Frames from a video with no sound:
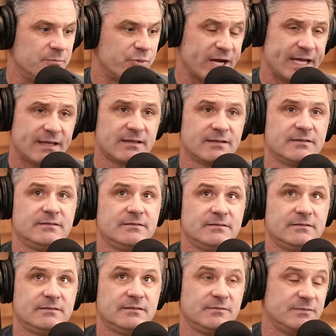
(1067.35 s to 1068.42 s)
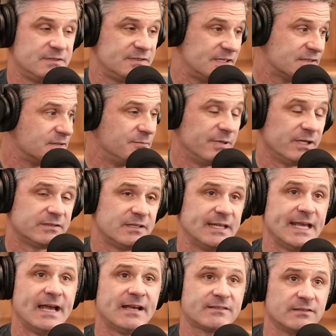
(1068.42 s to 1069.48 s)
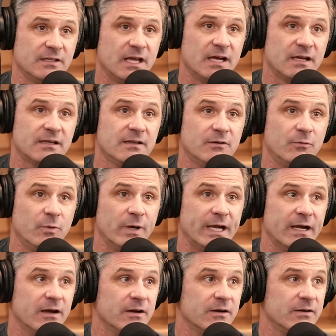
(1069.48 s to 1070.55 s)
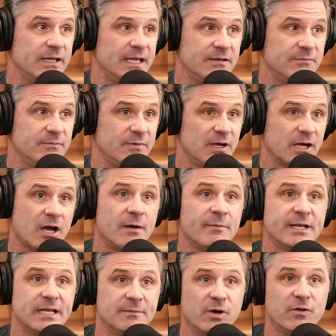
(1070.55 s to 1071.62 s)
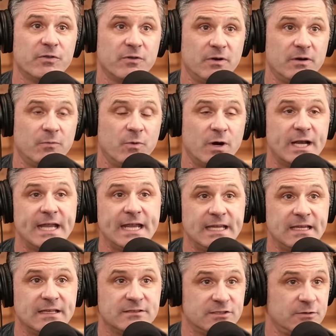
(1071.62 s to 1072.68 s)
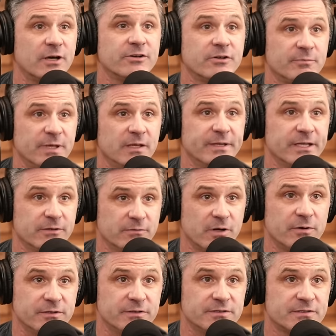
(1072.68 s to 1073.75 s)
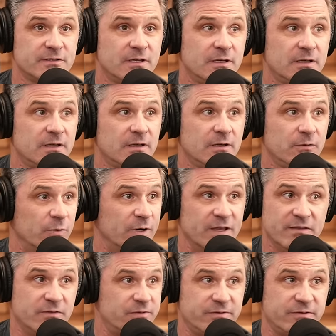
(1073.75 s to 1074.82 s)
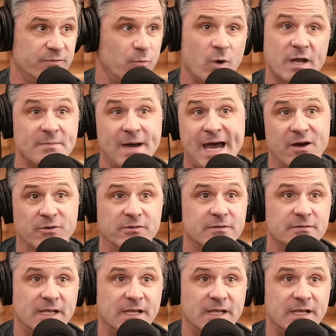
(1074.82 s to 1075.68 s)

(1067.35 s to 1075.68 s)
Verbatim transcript: brake system built in the axle lug where it accommodated both 180 and 200 millimeter rotors with one mount.